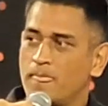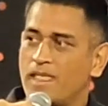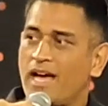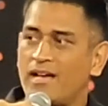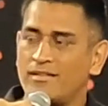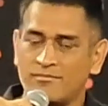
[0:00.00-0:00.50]

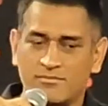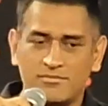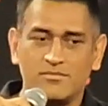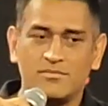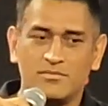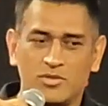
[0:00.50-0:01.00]
And
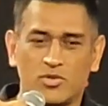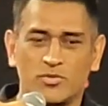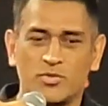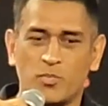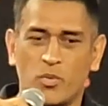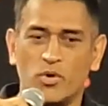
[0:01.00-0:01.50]

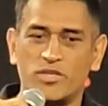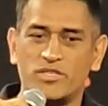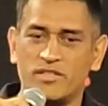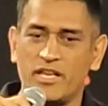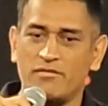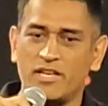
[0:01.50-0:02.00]
sports
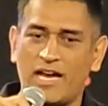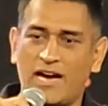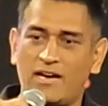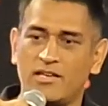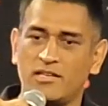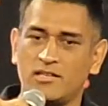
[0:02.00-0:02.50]
never
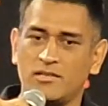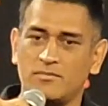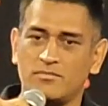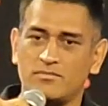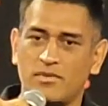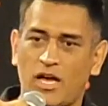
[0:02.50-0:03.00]
had
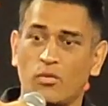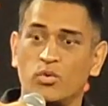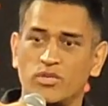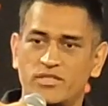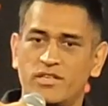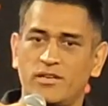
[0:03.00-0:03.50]
I
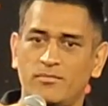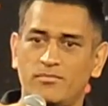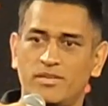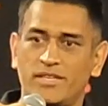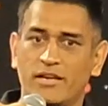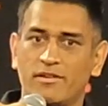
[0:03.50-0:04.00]
would say
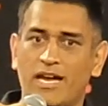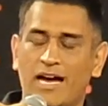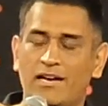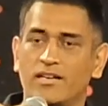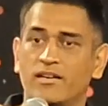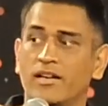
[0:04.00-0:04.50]
it never
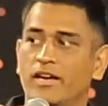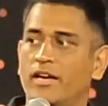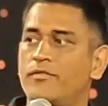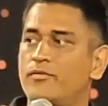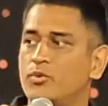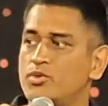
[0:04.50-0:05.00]
had a great
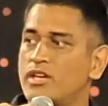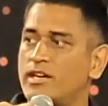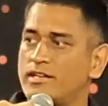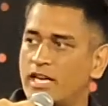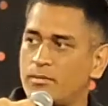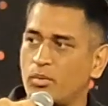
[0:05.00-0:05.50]
future
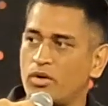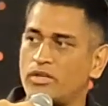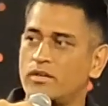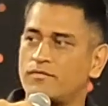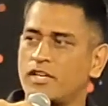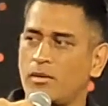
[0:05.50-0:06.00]
at that point
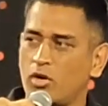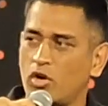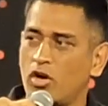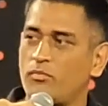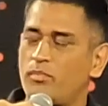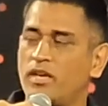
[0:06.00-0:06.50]
of time. A lot
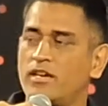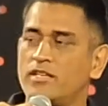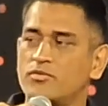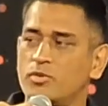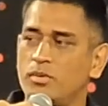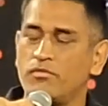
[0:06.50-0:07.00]
of parents
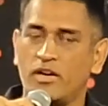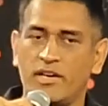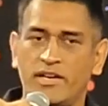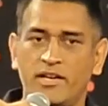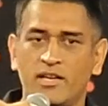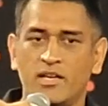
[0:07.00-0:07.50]
would be
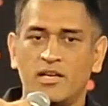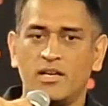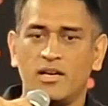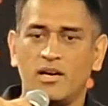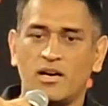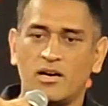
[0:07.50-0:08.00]
worried,
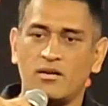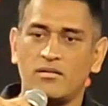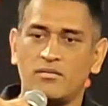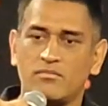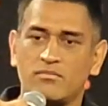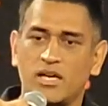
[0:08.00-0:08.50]

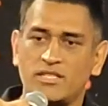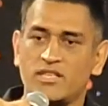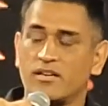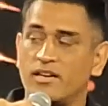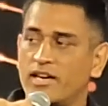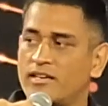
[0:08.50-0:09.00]
acha
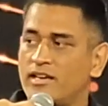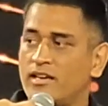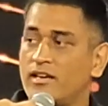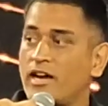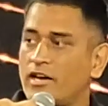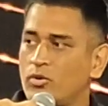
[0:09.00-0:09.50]
cricket khel
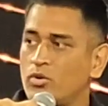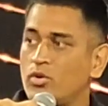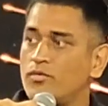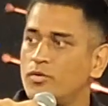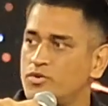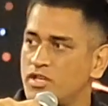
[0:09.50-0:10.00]
raha, I don't know
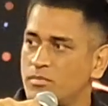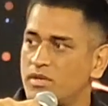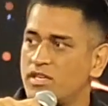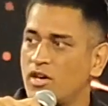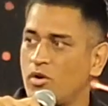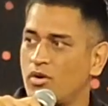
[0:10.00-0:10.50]
future mein
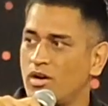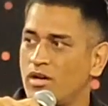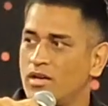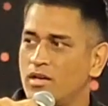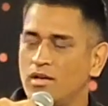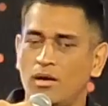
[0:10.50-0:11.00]
kya
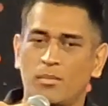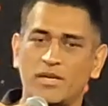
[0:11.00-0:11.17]
hoga.